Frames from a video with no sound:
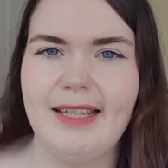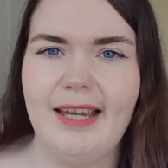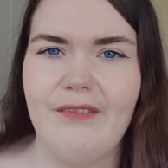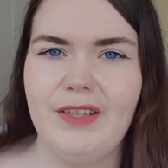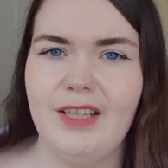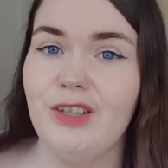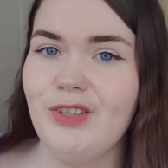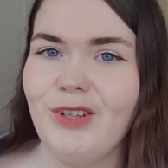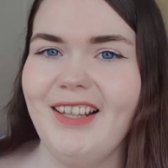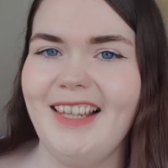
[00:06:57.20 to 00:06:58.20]
they have in here.
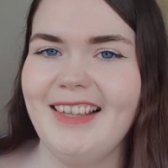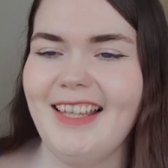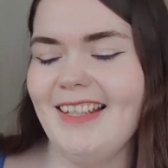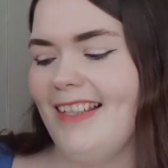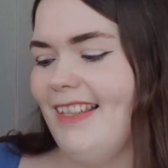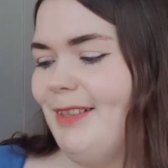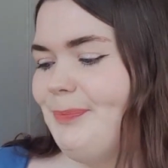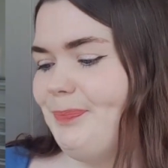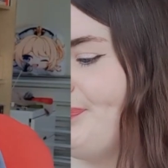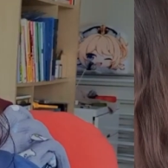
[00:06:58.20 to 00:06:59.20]
So I like that.
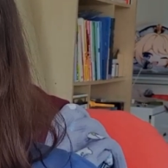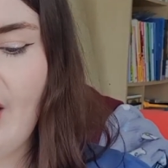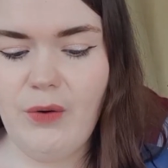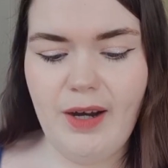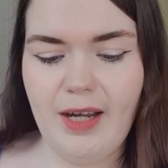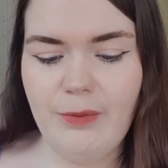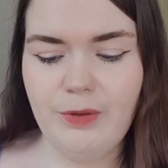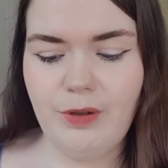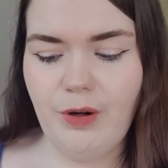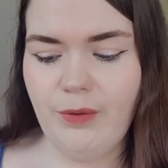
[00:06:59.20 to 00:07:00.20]
Now I
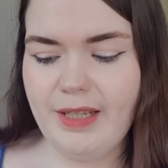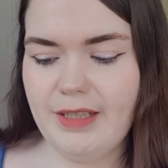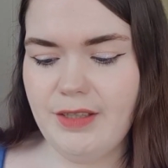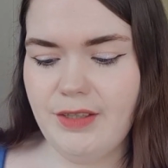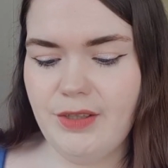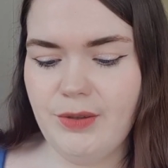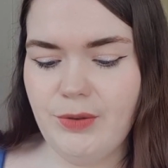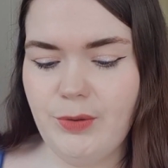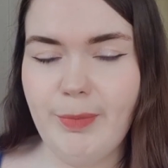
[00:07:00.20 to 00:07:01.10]
will go into